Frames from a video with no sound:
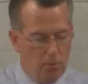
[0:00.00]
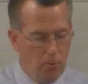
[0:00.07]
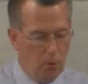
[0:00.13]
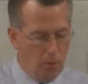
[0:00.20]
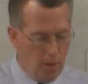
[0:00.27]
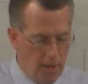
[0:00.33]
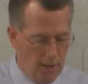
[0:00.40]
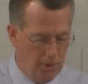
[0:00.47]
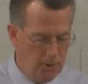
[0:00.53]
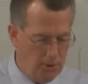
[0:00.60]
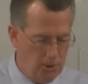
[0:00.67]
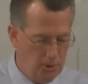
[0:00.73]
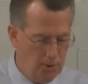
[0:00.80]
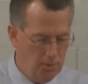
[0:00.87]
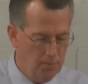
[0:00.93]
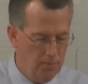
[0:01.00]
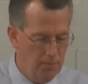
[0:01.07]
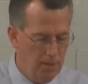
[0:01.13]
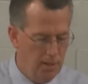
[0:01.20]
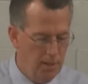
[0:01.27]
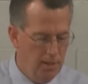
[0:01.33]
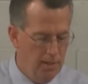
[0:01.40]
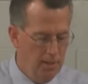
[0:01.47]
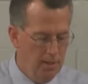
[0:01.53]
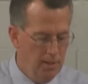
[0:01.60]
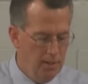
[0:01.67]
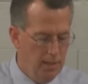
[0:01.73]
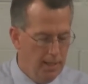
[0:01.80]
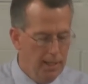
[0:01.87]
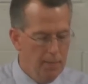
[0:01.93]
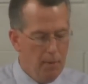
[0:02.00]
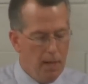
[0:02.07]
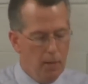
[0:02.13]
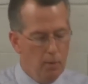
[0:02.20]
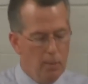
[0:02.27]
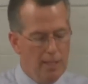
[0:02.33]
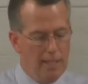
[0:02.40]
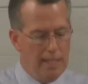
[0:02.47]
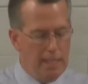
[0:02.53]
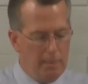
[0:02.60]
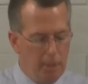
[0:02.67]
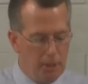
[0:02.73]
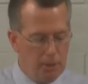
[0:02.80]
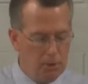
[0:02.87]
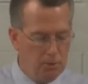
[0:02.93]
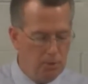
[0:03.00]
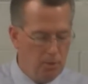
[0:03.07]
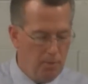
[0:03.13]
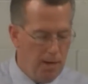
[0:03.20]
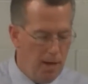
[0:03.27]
for us, that he might redeem us from